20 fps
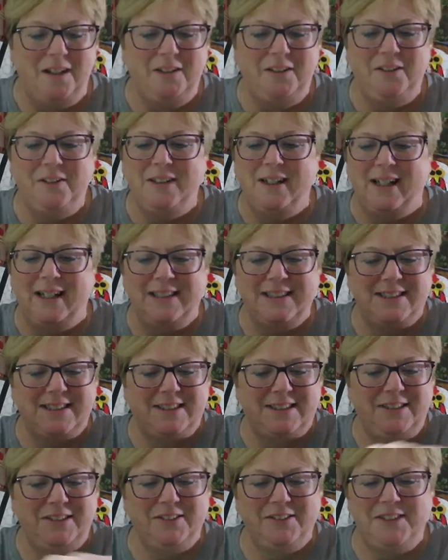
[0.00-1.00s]
You
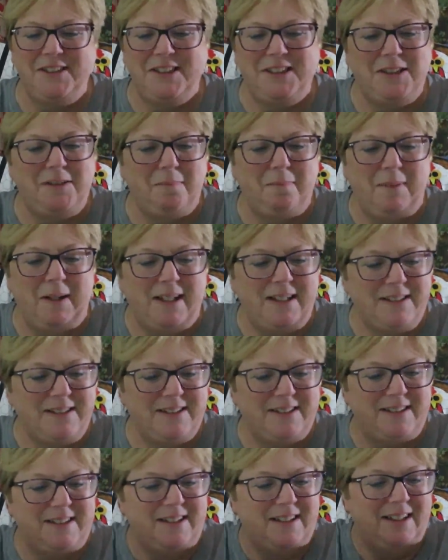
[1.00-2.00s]
guys, you're just the
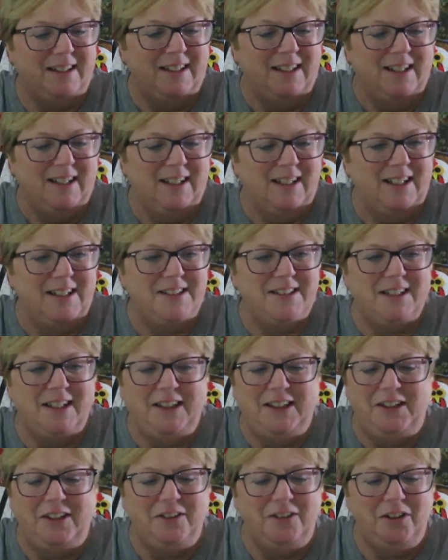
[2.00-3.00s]
best. It's
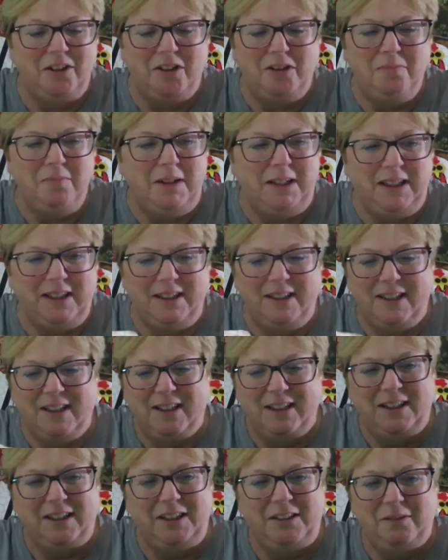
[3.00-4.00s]
like you know me.
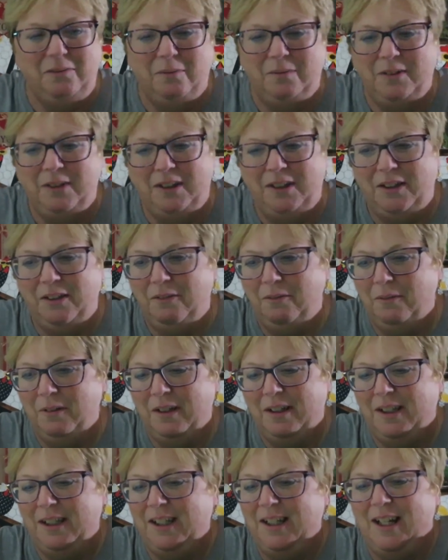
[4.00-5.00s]
You
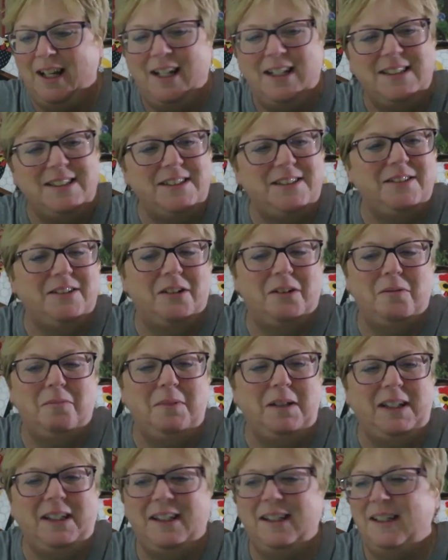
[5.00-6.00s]
really guys know
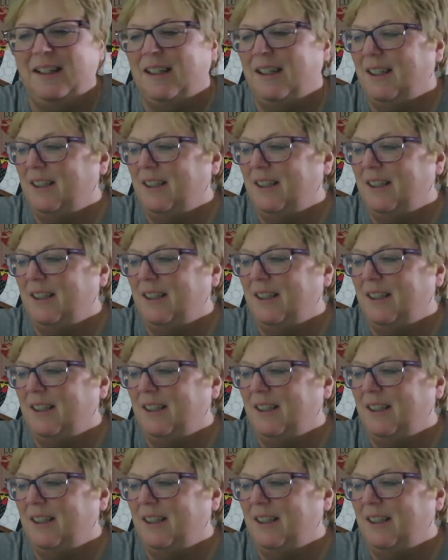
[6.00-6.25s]
me.